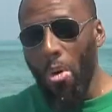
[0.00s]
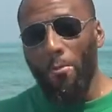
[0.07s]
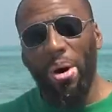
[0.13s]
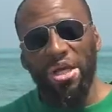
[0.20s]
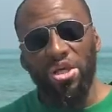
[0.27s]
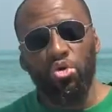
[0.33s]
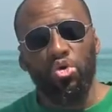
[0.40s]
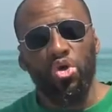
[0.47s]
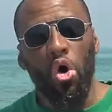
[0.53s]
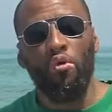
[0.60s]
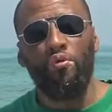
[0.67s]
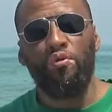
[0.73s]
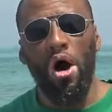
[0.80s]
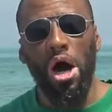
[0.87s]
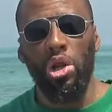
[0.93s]
But you don't
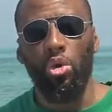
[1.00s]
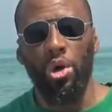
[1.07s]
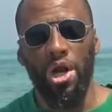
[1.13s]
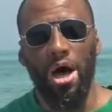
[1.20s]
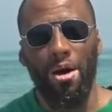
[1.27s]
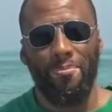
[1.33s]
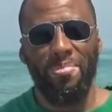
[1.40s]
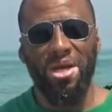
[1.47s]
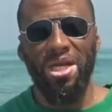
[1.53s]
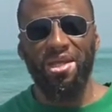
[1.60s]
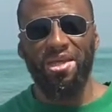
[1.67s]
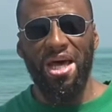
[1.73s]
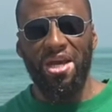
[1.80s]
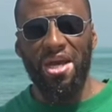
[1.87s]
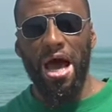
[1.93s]
follow it up, meaning
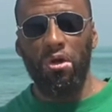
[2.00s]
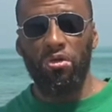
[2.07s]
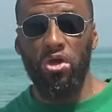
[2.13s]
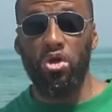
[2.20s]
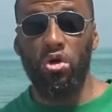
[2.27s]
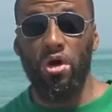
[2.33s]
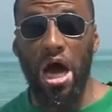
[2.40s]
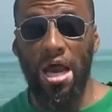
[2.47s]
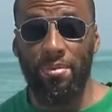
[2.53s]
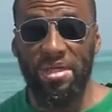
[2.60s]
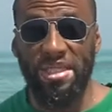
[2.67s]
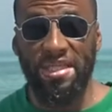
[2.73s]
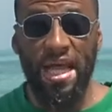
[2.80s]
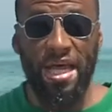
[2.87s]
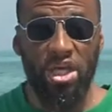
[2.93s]
that now that you've got a
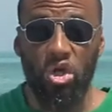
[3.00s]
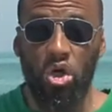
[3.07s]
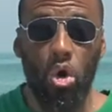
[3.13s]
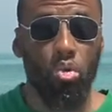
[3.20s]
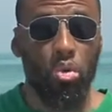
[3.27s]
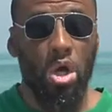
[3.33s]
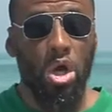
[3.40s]
mistake, you don't